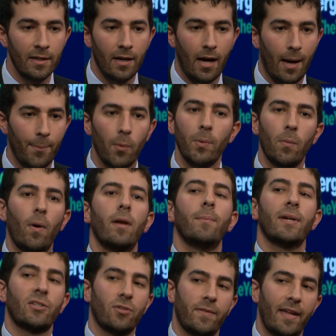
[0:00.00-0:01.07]
but we wanna
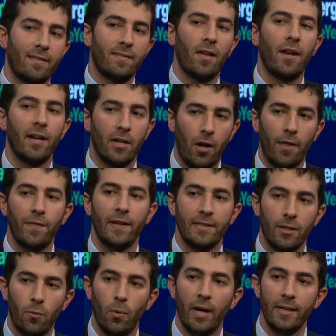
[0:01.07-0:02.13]
make sure that's done in an
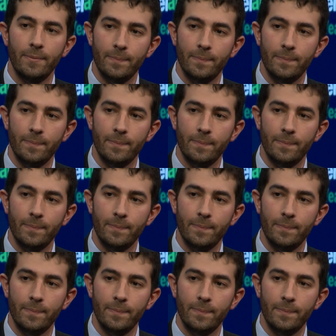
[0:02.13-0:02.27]
authentic way.